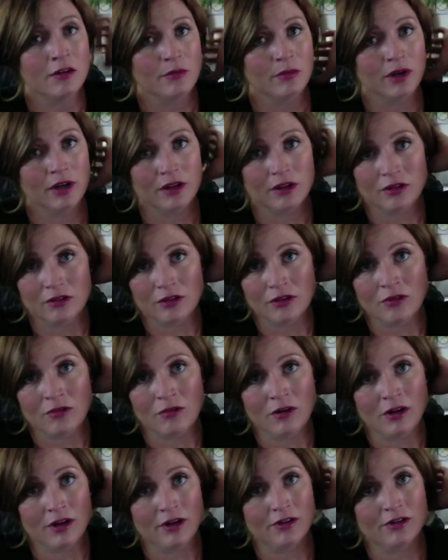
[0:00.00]
but you
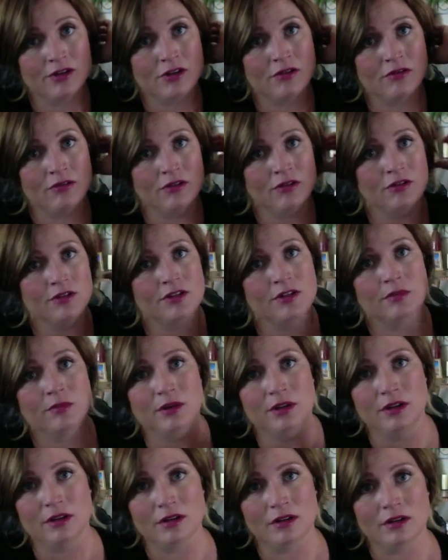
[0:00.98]
don't want your toner to
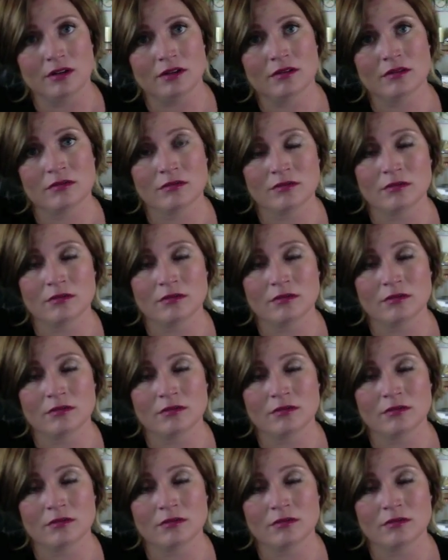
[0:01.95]
be